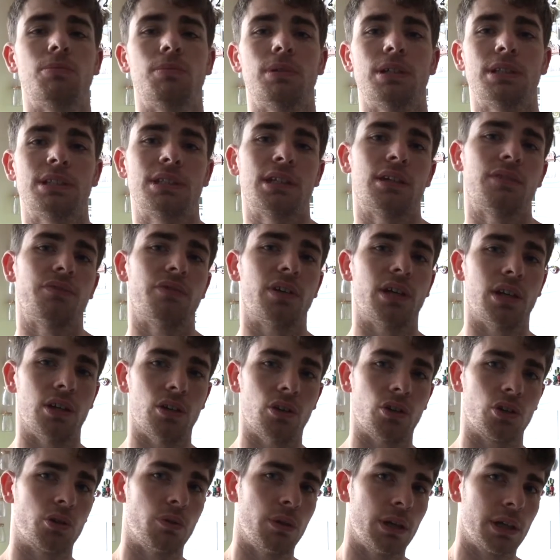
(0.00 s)
myself a
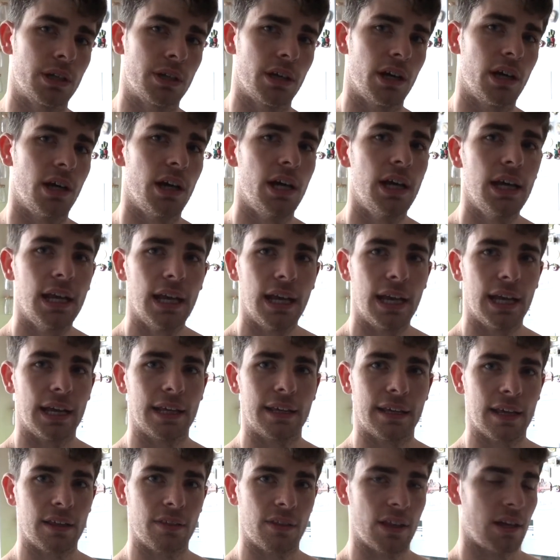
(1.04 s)
lot quicker and
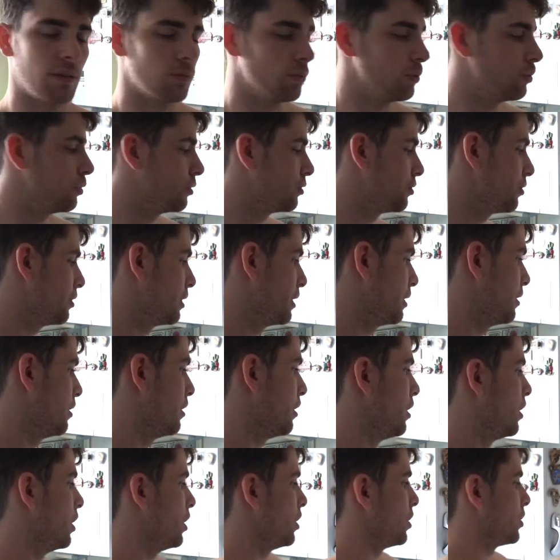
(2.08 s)
get that water in.
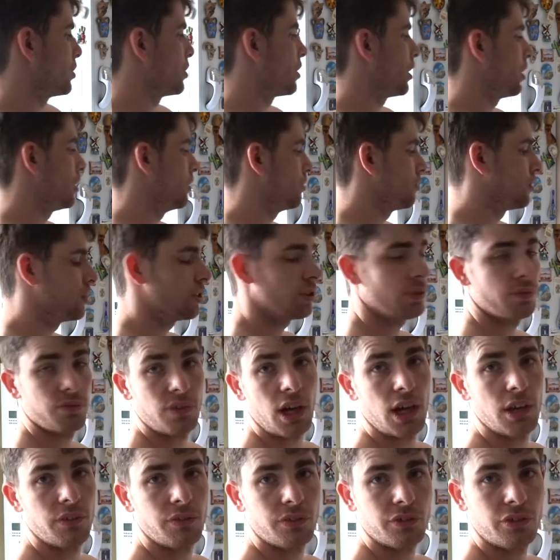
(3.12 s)
So just
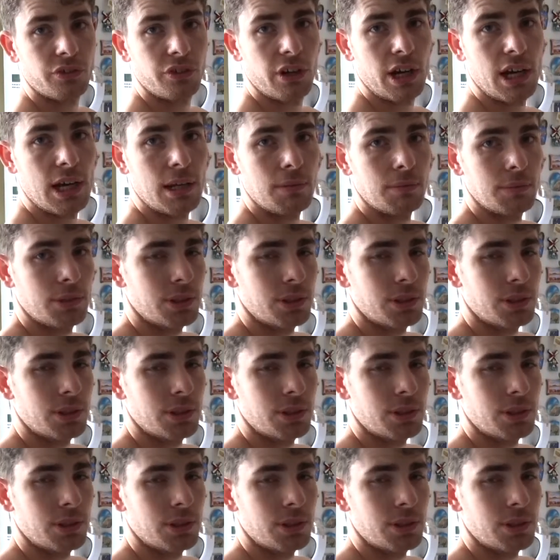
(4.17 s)
5 grams.